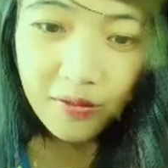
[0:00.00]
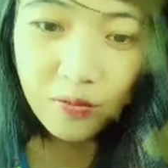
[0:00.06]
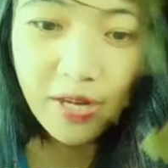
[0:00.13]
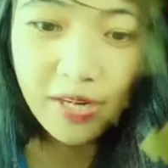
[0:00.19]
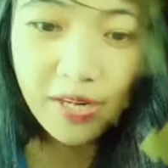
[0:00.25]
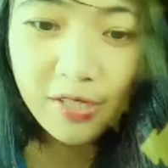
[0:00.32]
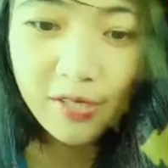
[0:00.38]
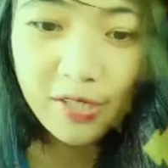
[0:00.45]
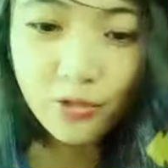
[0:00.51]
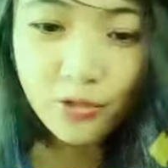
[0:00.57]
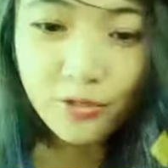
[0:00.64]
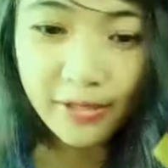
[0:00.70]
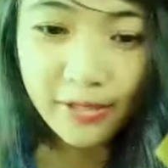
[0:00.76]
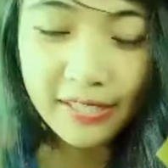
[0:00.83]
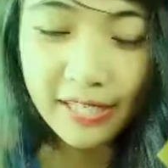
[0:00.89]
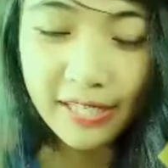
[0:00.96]
cup. What are
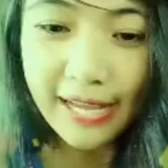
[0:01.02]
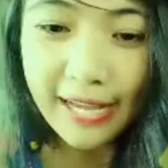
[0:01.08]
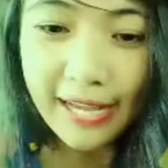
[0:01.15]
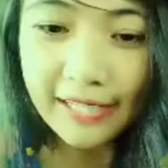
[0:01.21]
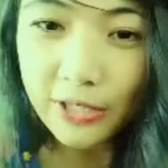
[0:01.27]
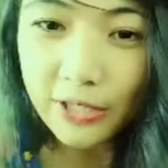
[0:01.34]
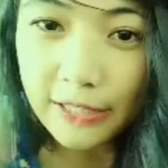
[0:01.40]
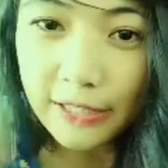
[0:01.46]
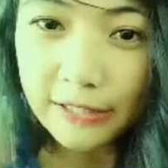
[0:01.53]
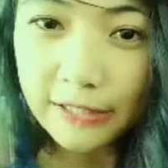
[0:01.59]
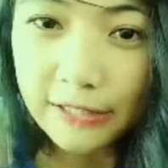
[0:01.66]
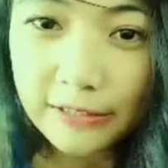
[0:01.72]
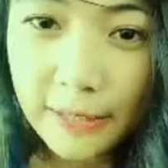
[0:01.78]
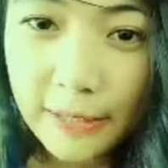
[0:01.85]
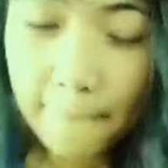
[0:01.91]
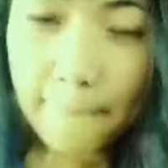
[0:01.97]
you drinking,
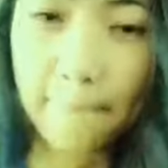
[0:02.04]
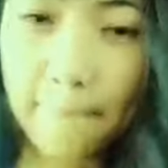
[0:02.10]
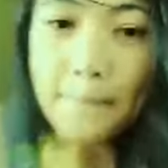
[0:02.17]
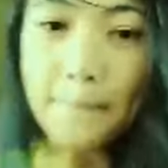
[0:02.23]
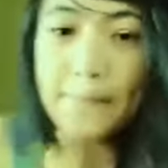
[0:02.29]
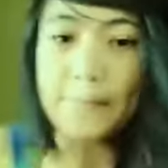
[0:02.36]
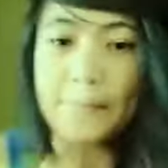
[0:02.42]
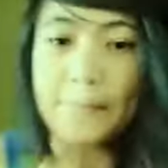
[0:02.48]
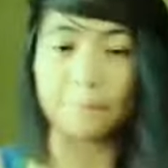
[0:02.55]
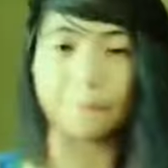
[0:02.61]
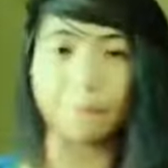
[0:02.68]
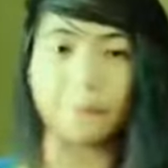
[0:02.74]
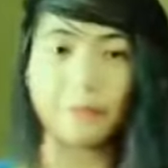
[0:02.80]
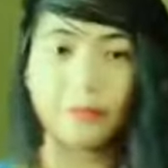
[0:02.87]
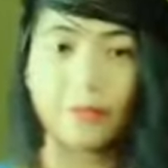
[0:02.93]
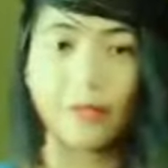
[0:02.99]
Aichan? Mm,